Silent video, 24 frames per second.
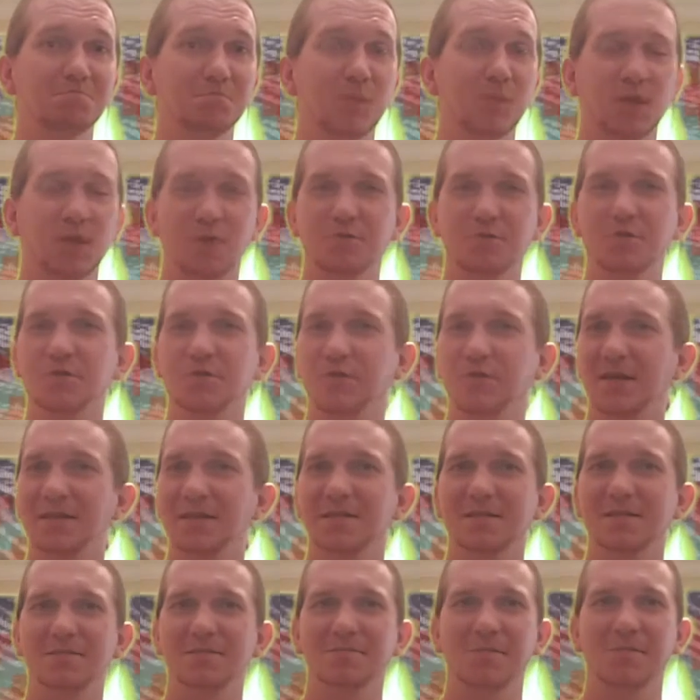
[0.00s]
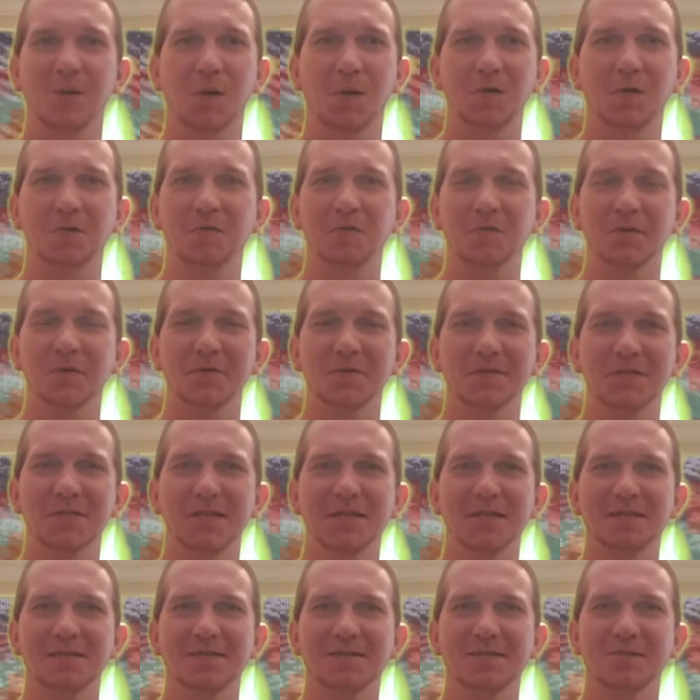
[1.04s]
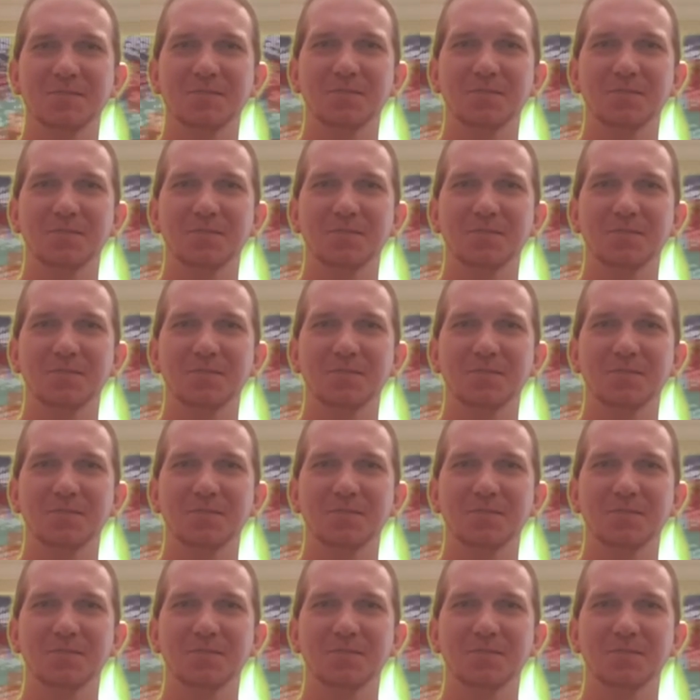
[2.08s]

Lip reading: low stress, all of those things.